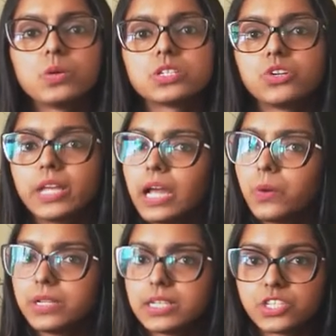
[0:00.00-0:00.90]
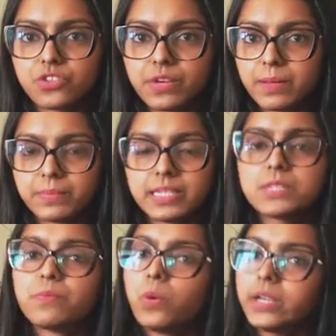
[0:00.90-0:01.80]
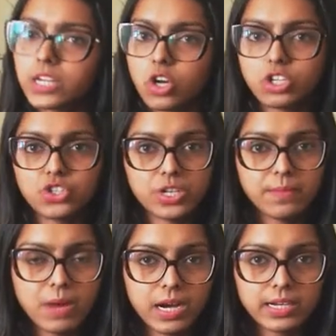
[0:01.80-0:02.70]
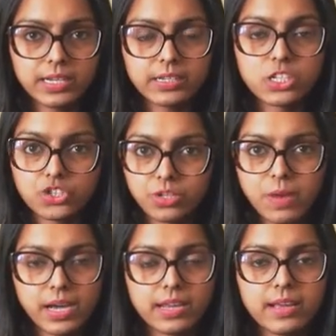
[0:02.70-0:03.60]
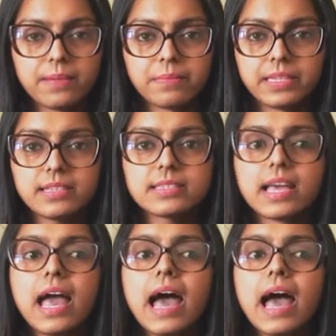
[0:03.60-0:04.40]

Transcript: was to take out a list of companies, both technology and digital marketing companies,